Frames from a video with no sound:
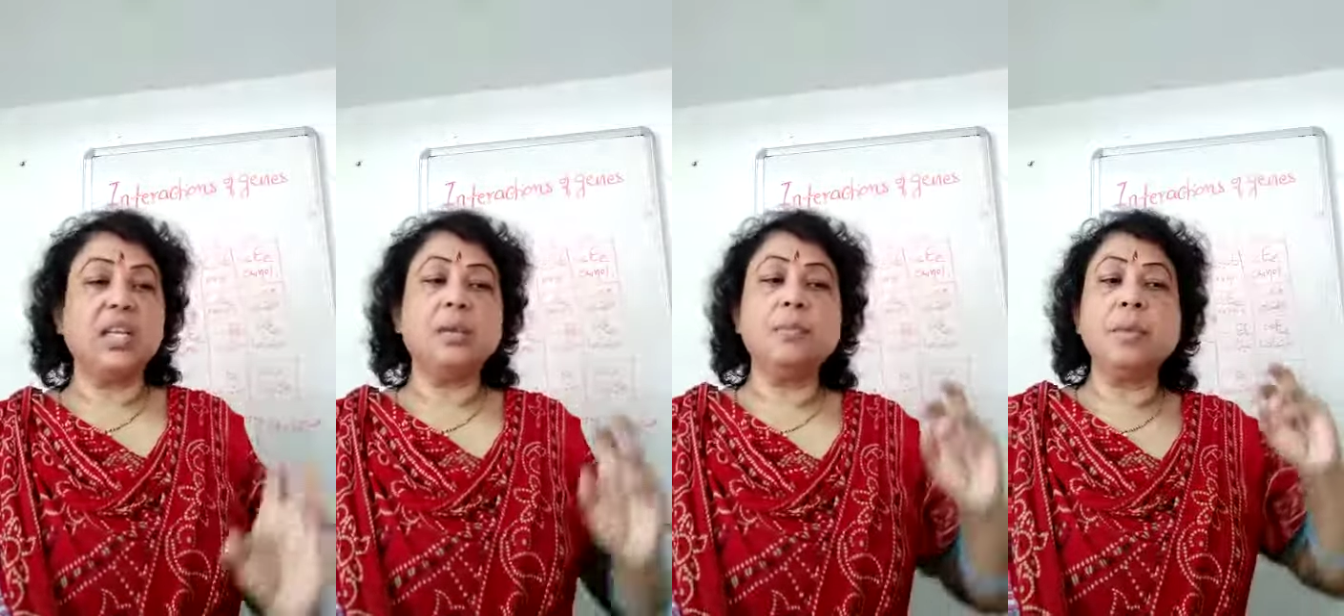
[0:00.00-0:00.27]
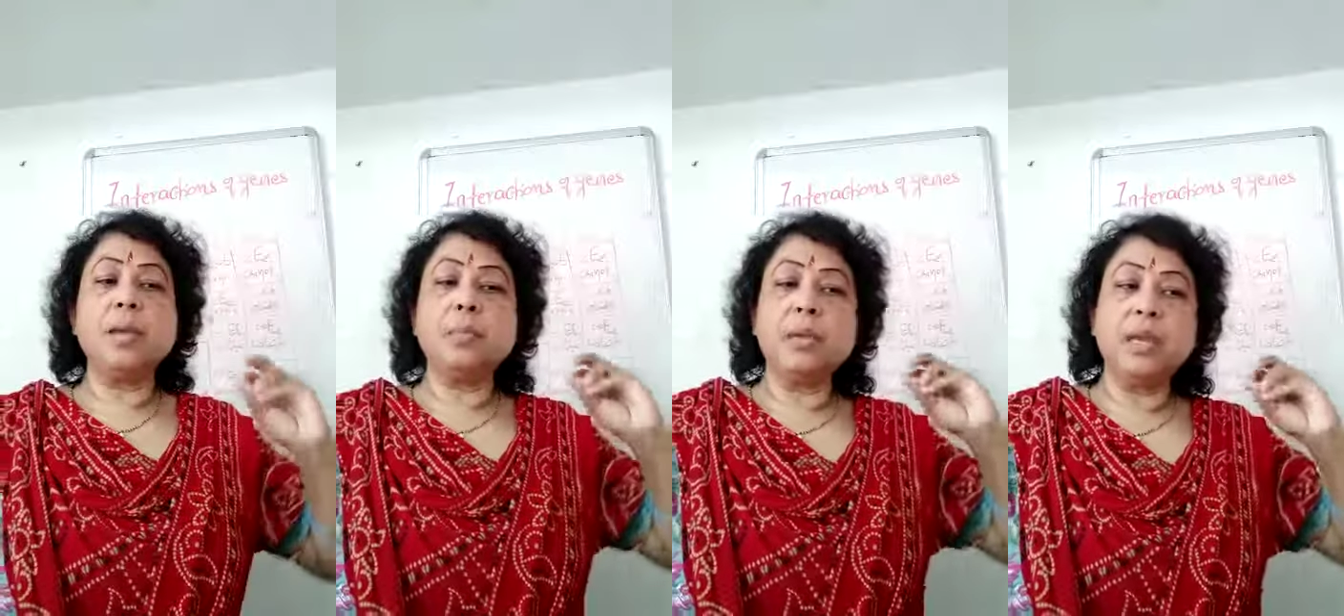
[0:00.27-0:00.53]
it
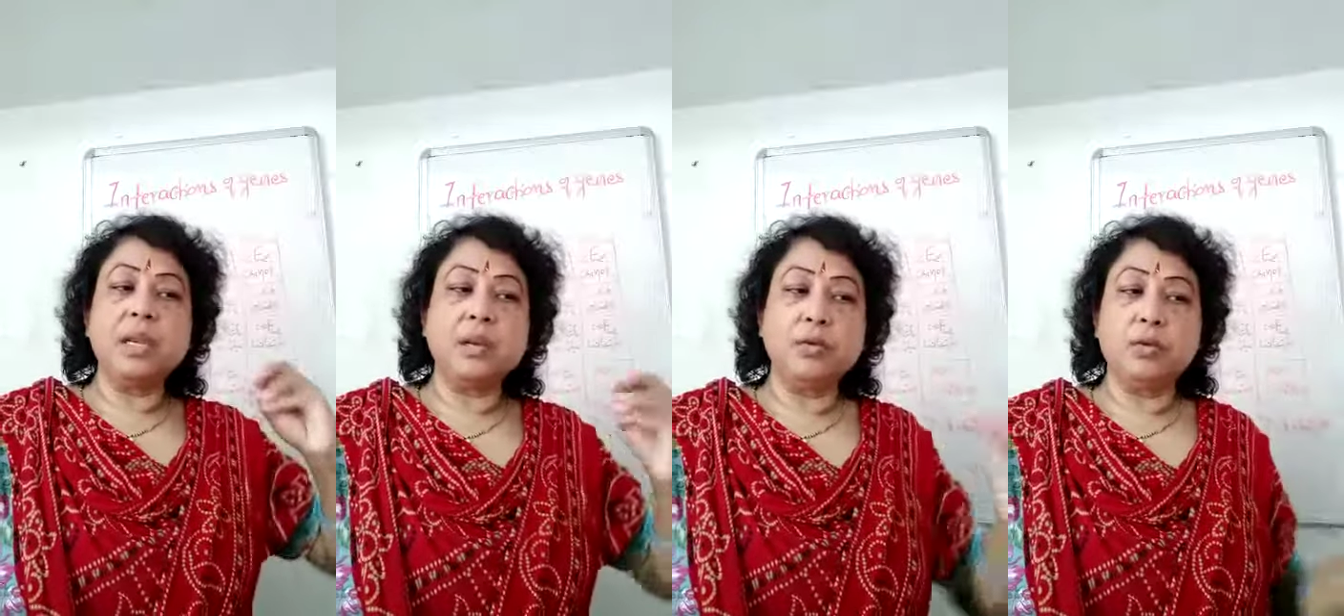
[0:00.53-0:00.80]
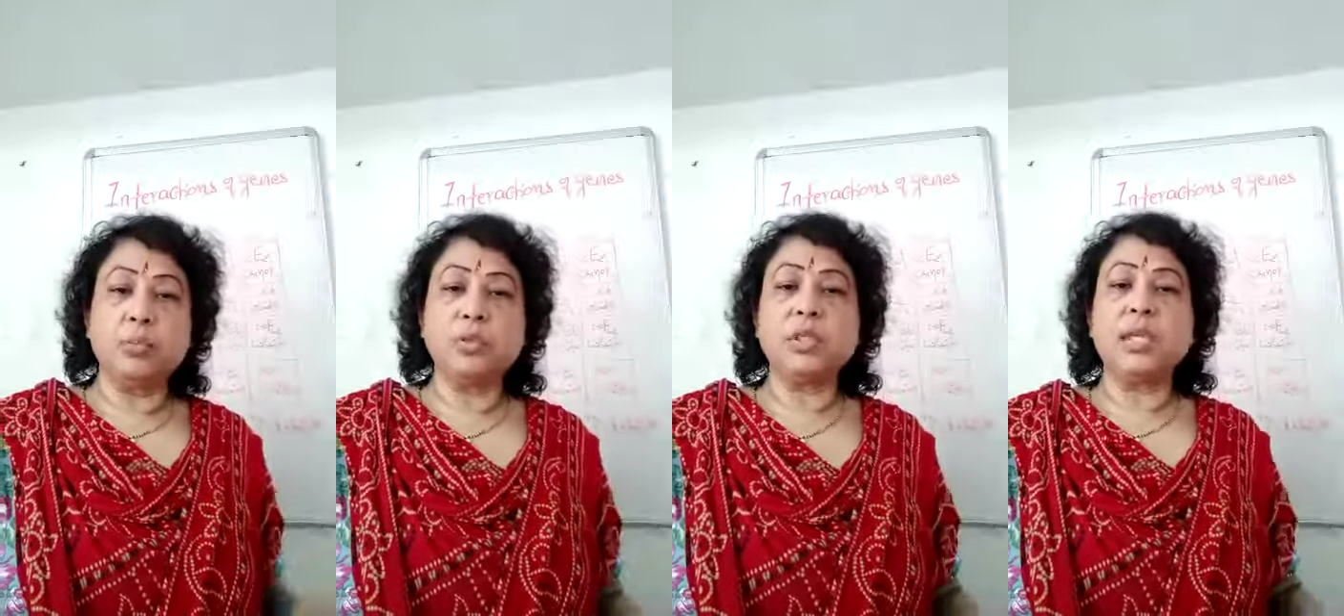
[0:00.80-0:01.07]
may be in a
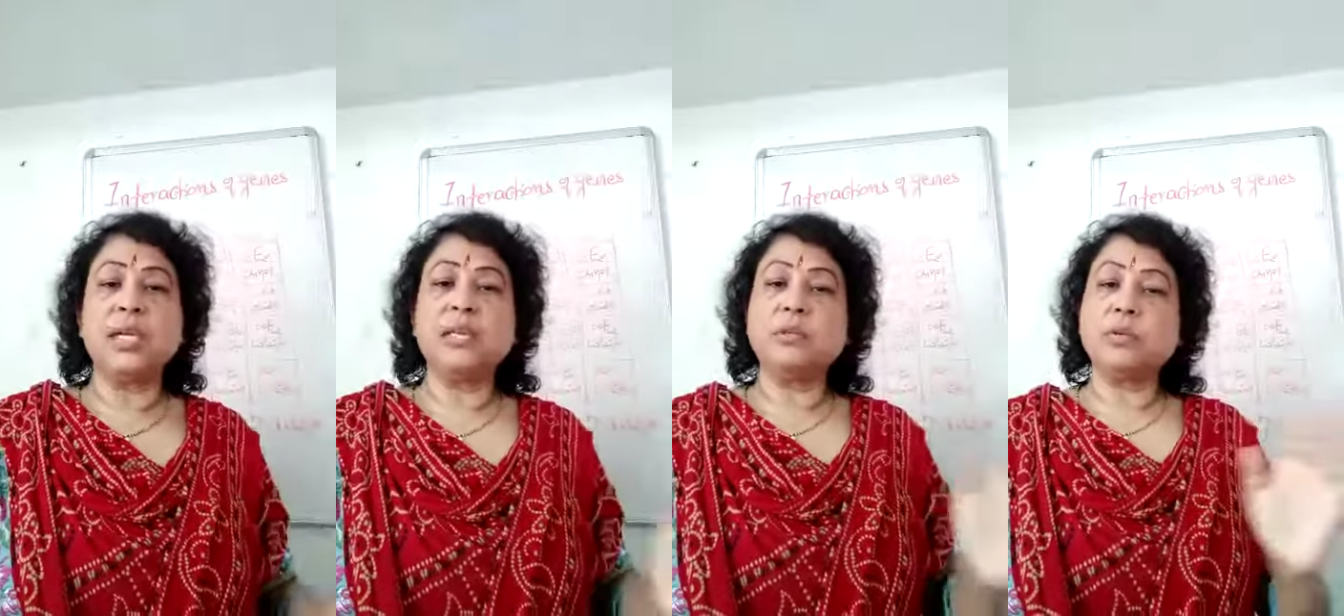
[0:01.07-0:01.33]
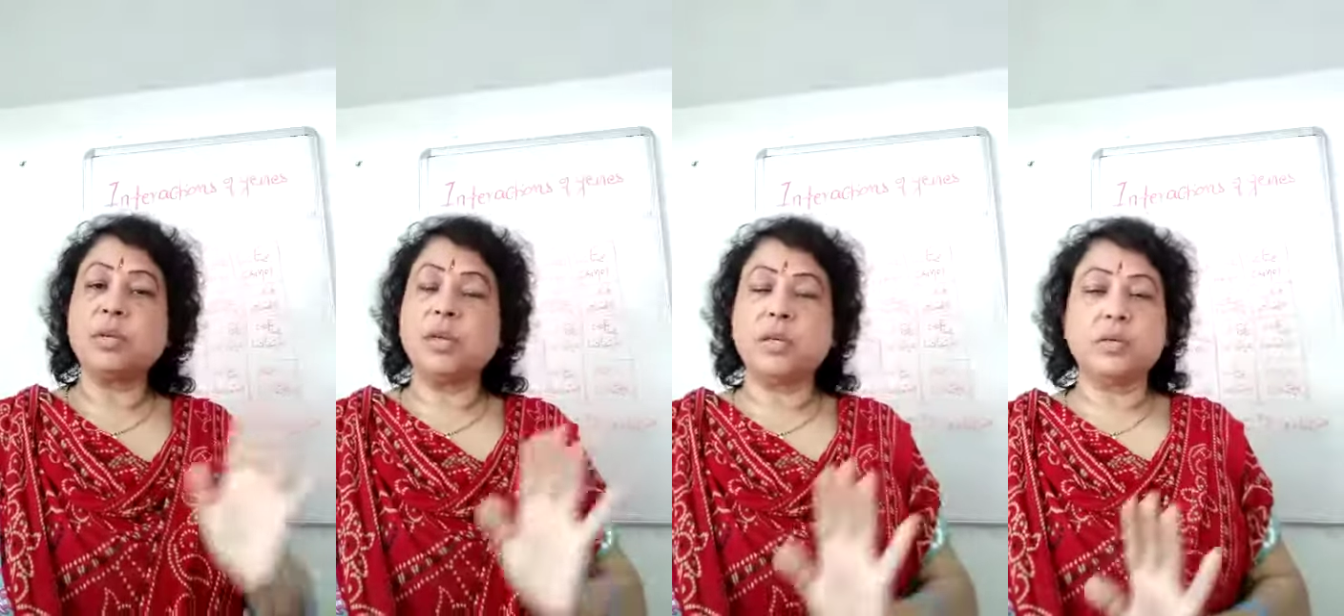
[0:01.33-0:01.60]
homozygous
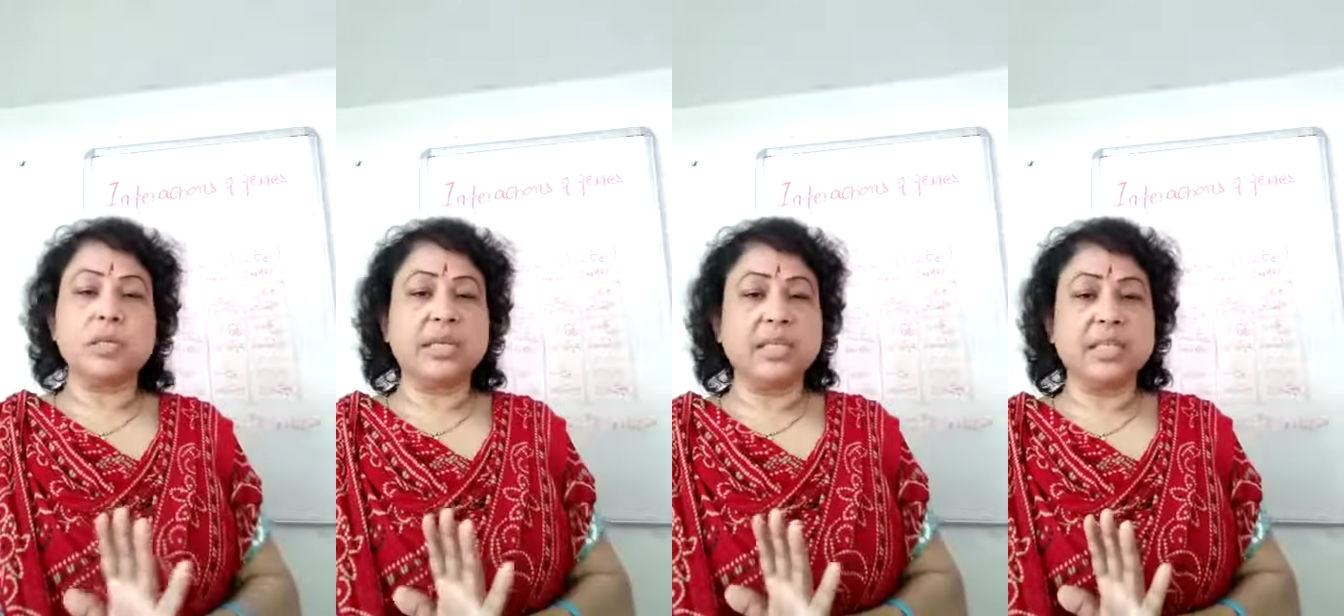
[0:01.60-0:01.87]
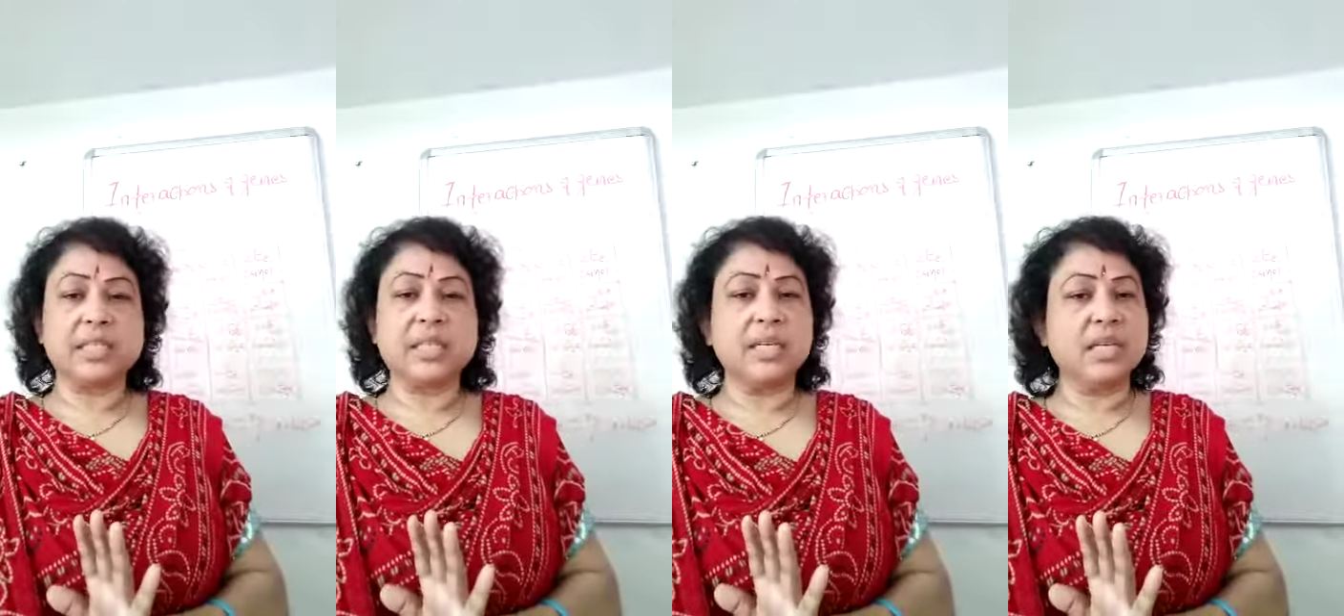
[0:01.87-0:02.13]
or
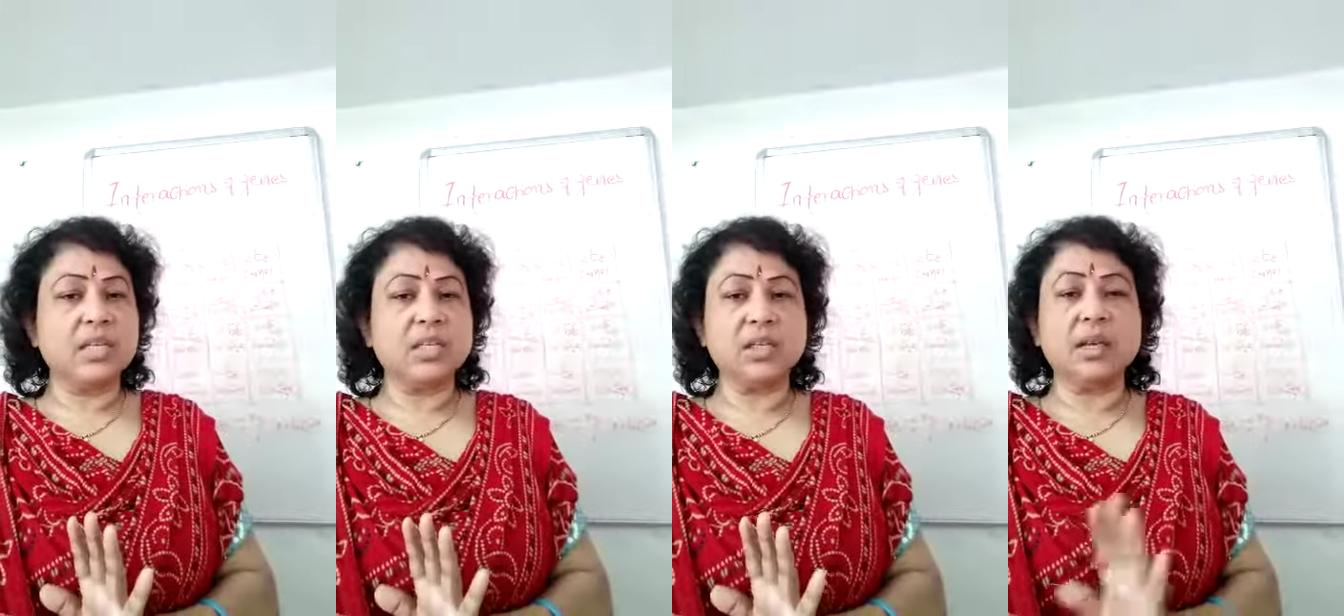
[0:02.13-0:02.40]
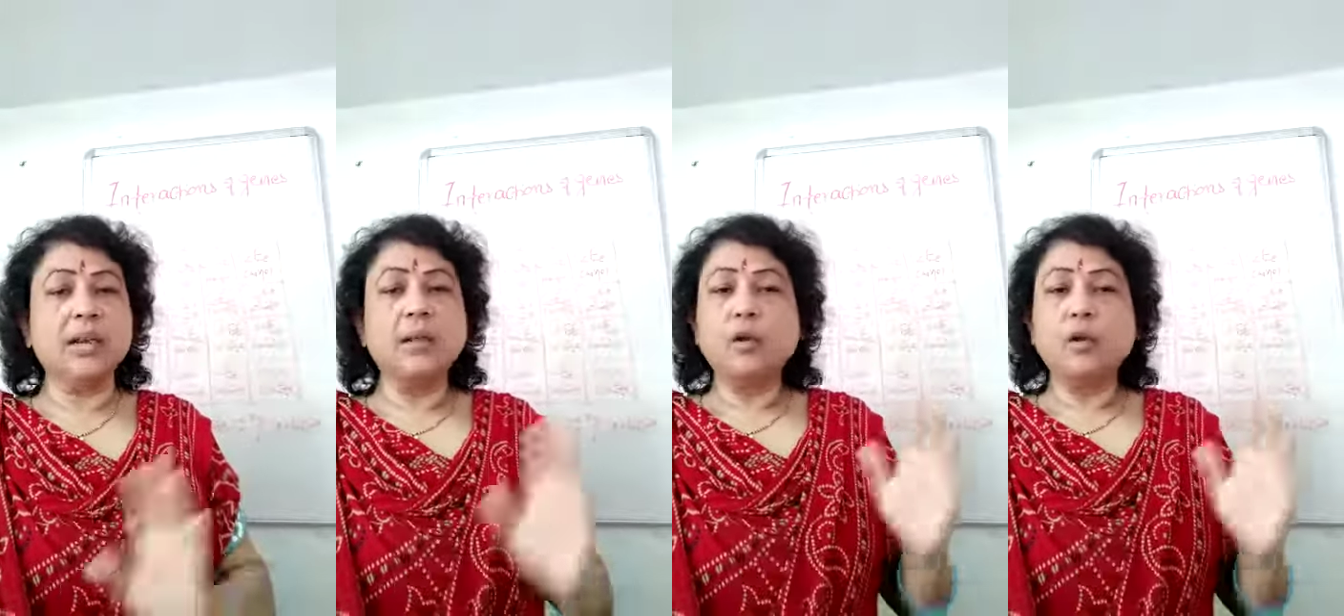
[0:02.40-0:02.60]
heterozygous condition.